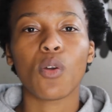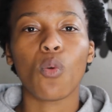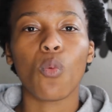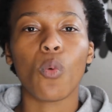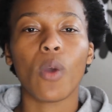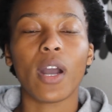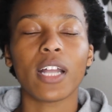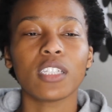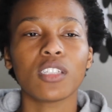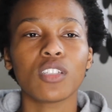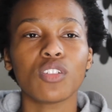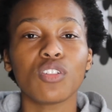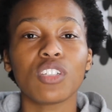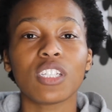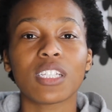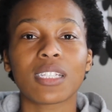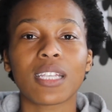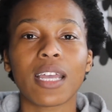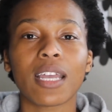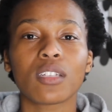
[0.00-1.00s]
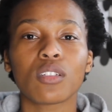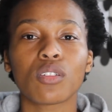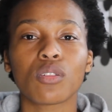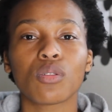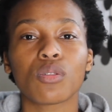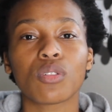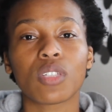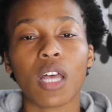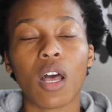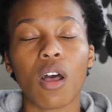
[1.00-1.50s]
once you decide
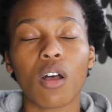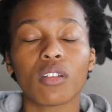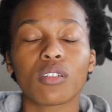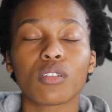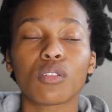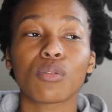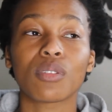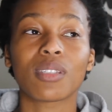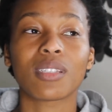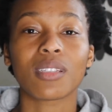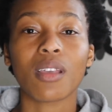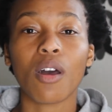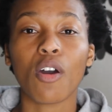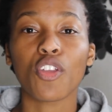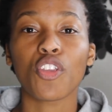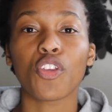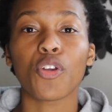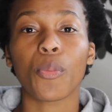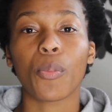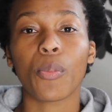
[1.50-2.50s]
to sell your